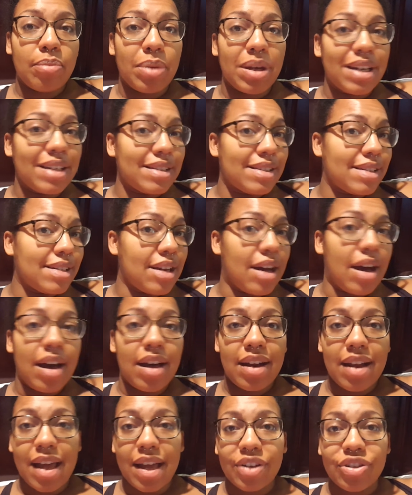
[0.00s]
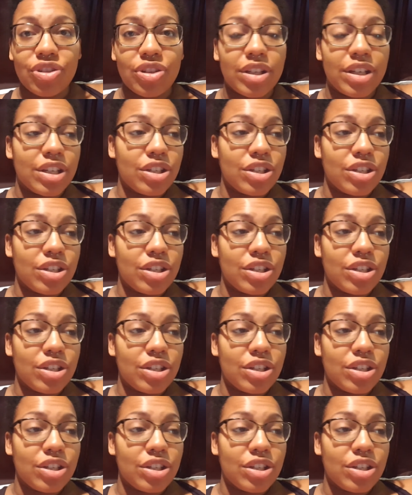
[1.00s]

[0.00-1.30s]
but it's not actually